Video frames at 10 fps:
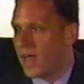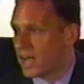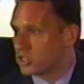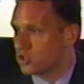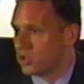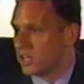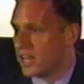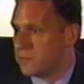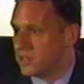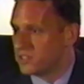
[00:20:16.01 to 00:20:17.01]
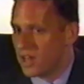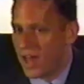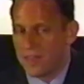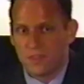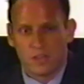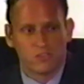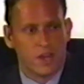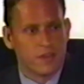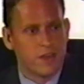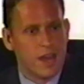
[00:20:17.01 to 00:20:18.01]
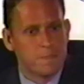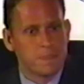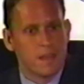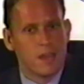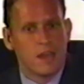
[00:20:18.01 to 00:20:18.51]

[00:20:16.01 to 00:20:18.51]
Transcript: external enemies, and things like that.